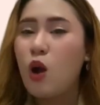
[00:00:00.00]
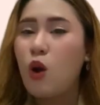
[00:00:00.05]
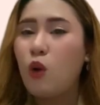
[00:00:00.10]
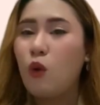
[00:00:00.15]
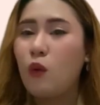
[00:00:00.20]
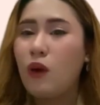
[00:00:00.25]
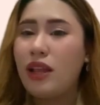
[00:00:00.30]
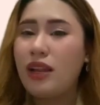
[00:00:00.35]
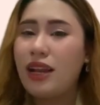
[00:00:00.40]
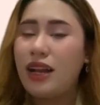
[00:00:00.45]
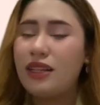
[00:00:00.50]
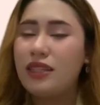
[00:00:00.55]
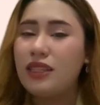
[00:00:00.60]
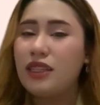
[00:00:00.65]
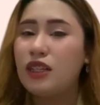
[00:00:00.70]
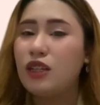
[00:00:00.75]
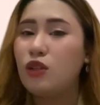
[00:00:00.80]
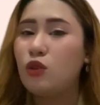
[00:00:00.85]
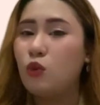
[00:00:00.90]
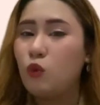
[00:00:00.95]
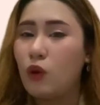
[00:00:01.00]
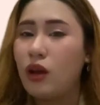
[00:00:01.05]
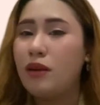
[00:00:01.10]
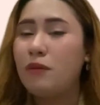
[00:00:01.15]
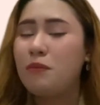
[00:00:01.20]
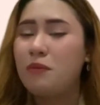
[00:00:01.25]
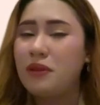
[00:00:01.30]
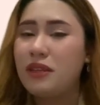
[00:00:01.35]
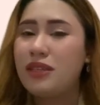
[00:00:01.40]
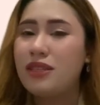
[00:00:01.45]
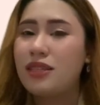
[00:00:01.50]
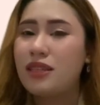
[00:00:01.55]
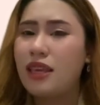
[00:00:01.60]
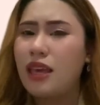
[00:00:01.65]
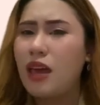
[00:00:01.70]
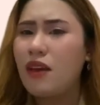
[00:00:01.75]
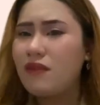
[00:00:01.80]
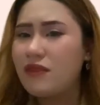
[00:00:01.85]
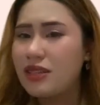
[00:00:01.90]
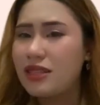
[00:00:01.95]
While Article 1 places
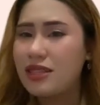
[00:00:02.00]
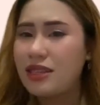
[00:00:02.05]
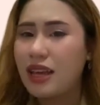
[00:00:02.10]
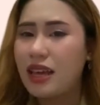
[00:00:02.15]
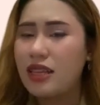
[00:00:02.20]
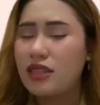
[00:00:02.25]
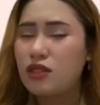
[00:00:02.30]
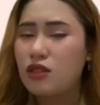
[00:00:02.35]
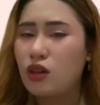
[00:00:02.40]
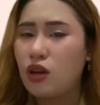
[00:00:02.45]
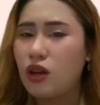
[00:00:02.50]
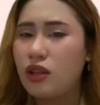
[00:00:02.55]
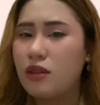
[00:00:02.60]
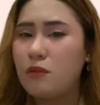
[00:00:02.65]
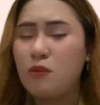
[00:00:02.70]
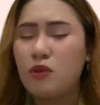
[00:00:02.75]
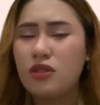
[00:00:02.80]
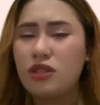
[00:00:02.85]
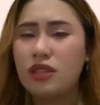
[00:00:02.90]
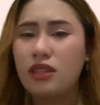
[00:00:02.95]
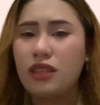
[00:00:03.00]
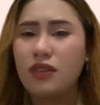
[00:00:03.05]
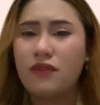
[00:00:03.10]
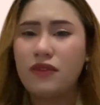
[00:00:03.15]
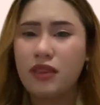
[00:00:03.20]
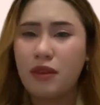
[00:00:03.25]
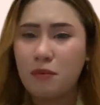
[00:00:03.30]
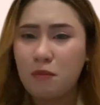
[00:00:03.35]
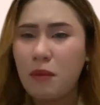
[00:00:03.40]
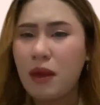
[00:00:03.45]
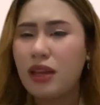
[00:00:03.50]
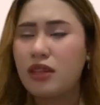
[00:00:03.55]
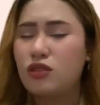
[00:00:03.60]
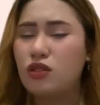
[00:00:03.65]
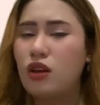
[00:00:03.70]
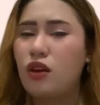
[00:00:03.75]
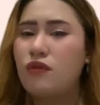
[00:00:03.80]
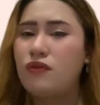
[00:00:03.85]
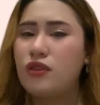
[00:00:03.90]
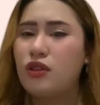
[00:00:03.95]
emphasis on the positive impacts
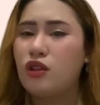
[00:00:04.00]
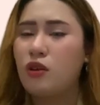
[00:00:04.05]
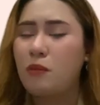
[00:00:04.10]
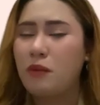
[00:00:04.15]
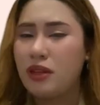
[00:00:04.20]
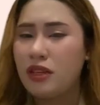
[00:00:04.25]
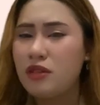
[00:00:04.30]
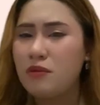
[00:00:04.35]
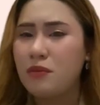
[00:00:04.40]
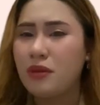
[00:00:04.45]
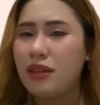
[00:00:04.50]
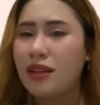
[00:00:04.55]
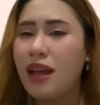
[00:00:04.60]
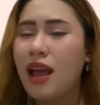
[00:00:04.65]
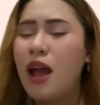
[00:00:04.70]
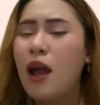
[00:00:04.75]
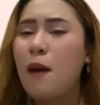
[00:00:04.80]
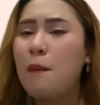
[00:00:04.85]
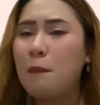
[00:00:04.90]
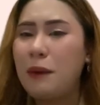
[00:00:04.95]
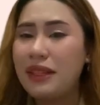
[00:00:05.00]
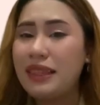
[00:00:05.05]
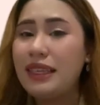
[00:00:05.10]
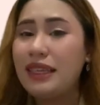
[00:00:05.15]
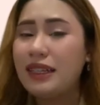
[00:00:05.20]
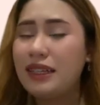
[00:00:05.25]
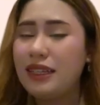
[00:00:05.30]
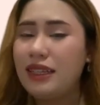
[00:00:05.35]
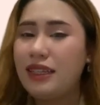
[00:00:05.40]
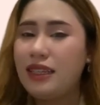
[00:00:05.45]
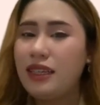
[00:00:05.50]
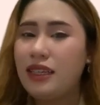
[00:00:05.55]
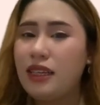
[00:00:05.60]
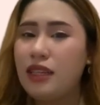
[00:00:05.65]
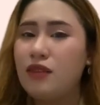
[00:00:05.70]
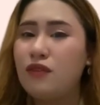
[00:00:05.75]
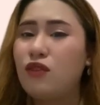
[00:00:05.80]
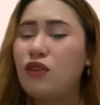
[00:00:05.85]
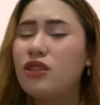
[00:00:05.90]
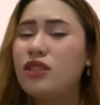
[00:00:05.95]
of record management, particularly
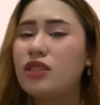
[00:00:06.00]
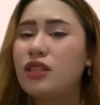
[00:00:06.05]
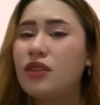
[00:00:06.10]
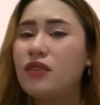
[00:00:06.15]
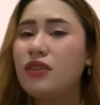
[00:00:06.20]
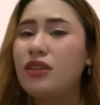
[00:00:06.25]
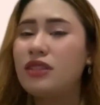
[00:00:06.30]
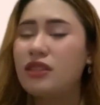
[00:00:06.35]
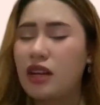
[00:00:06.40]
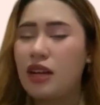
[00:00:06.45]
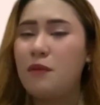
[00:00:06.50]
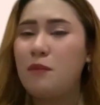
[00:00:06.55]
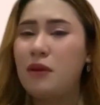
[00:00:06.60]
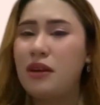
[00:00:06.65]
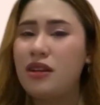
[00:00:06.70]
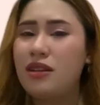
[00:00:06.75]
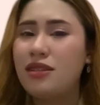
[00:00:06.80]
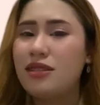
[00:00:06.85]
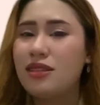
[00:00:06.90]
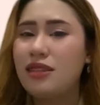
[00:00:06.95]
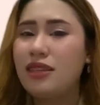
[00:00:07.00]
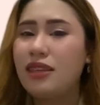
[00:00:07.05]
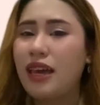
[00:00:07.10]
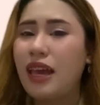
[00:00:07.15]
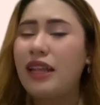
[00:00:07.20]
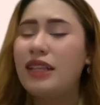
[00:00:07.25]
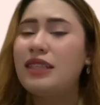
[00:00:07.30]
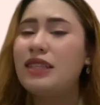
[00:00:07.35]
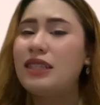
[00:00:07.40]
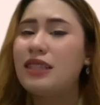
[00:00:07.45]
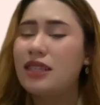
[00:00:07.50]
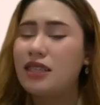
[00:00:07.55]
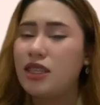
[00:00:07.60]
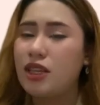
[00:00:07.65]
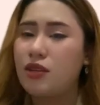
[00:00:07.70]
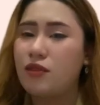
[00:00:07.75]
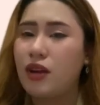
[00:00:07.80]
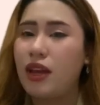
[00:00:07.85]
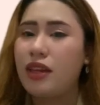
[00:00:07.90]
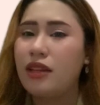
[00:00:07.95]
in fostering transparency and
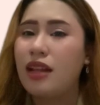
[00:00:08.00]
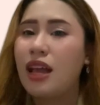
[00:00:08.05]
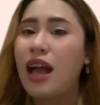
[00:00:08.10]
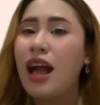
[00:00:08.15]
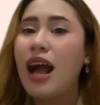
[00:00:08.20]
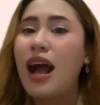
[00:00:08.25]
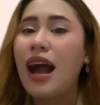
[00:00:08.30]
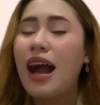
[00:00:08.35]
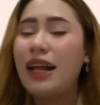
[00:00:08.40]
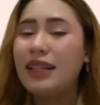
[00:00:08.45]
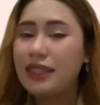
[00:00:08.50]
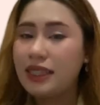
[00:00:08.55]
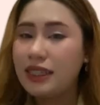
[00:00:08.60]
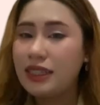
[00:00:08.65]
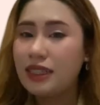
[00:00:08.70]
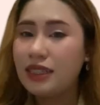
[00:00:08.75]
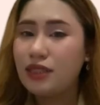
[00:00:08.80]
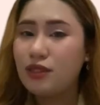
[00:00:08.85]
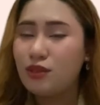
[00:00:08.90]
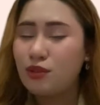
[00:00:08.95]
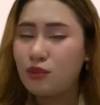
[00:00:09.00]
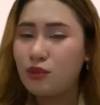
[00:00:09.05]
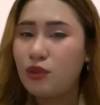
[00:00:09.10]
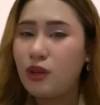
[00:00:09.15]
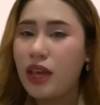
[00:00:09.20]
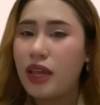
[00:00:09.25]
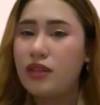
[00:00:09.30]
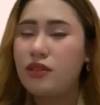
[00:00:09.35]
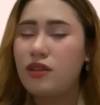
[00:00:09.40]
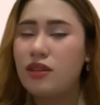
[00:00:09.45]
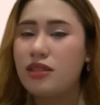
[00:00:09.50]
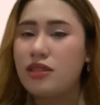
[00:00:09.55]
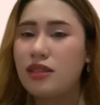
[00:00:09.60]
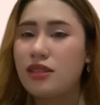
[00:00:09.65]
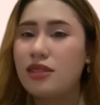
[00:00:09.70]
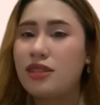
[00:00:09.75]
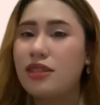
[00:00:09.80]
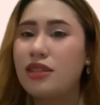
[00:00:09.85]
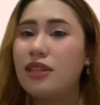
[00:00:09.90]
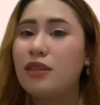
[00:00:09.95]
citizen rights, Article 2
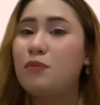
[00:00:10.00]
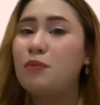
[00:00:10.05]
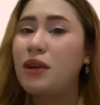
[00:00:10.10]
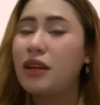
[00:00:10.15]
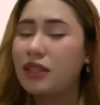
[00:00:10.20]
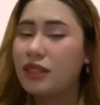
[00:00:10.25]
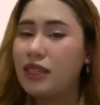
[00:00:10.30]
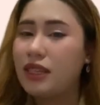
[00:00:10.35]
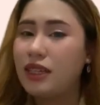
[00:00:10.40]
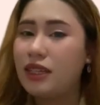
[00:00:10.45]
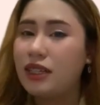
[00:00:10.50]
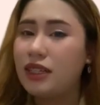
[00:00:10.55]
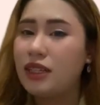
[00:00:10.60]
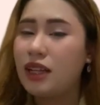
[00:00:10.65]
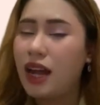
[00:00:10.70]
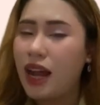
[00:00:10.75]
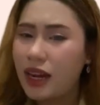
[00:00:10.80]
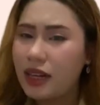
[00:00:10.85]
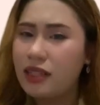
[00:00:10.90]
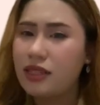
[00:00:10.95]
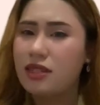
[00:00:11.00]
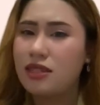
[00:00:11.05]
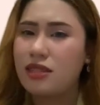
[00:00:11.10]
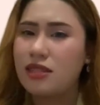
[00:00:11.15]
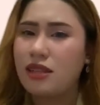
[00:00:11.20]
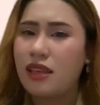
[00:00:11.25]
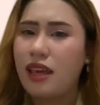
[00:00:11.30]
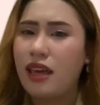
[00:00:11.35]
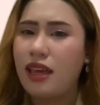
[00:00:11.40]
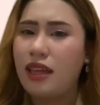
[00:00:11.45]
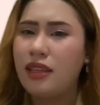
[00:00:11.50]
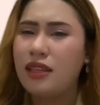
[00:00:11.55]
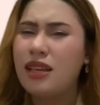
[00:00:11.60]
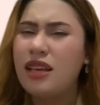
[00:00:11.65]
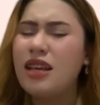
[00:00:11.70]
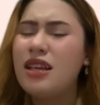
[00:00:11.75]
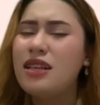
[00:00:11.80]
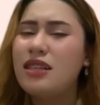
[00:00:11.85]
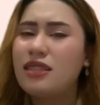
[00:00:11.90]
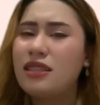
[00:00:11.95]
addresses the practical hurdles and
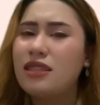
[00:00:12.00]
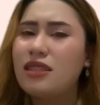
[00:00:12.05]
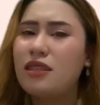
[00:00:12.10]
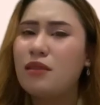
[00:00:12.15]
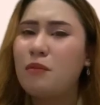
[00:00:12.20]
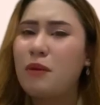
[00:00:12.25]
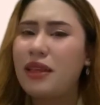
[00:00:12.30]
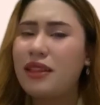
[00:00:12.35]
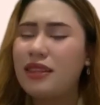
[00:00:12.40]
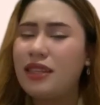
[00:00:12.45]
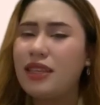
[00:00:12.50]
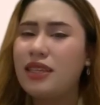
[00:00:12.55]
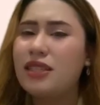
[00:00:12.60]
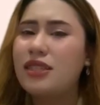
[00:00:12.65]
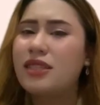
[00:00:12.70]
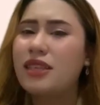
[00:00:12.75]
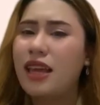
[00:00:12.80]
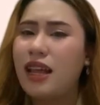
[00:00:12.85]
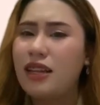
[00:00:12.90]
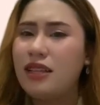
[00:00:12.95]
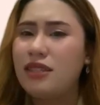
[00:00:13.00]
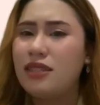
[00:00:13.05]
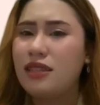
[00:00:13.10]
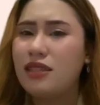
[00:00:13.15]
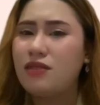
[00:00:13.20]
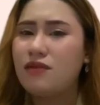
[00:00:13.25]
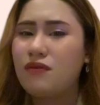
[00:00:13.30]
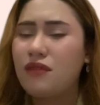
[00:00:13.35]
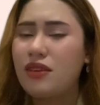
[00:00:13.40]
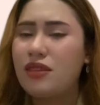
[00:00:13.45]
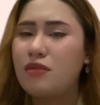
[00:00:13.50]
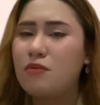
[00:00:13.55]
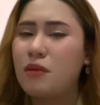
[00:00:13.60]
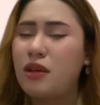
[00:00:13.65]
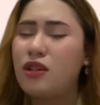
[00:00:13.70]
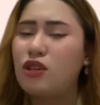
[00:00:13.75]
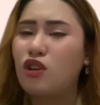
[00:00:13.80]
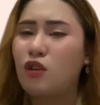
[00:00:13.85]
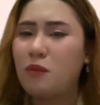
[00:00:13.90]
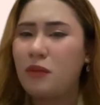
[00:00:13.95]
systematic challenges faced by
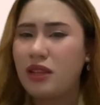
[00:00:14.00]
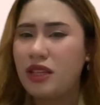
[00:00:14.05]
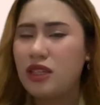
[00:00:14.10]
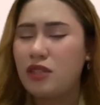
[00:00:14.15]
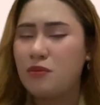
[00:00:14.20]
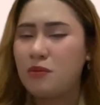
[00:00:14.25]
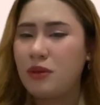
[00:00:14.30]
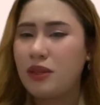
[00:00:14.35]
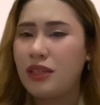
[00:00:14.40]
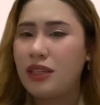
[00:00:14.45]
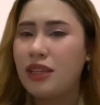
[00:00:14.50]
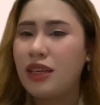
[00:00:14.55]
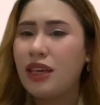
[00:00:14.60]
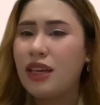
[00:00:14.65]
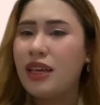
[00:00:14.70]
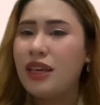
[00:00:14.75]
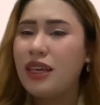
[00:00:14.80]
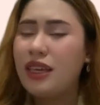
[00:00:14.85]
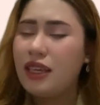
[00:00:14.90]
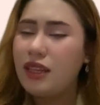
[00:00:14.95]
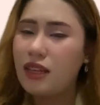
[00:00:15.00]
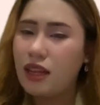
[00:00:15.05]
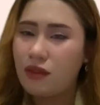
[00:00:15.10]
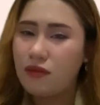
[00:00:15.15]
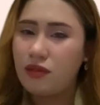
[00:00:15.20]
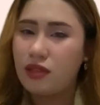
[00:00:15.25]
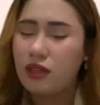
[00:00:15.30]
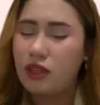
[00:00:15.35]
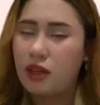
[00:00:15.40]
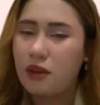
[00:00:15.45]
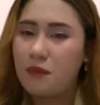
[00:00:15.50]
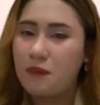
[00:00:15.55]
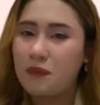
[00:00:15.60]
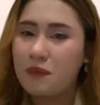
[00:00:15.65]
record management in Africa.